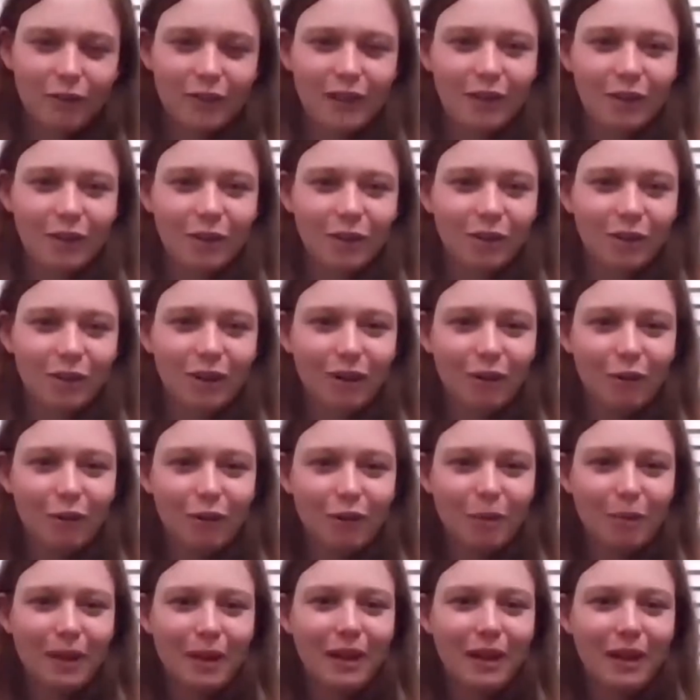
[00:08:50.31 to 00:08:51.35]
fender
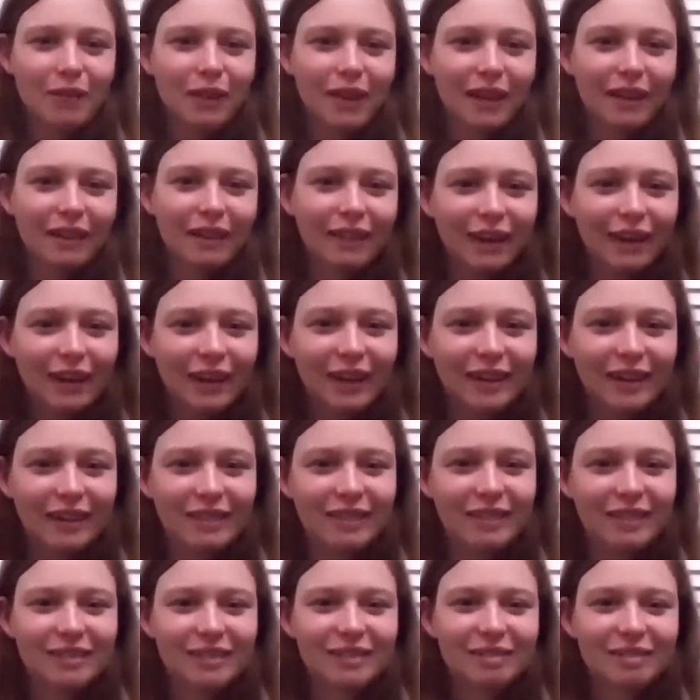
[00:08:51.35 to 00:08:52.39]
of the minivan that
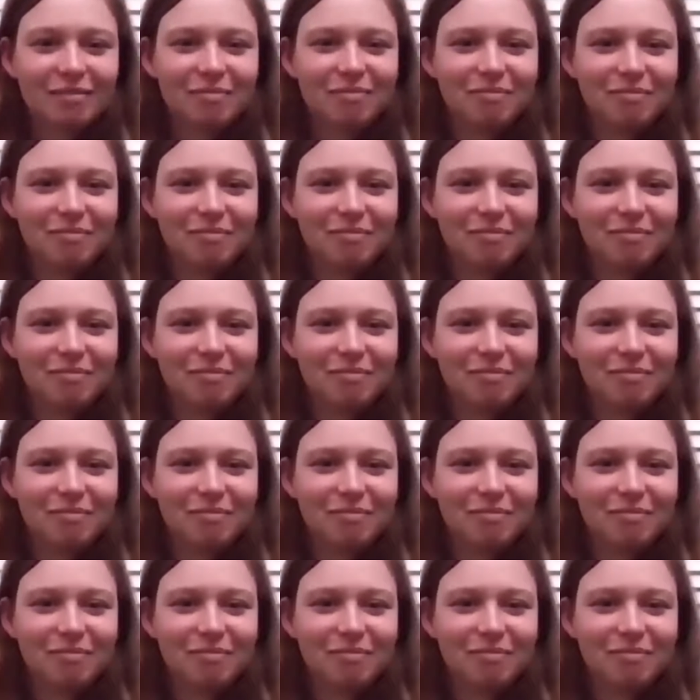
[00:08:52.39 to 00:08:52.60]
I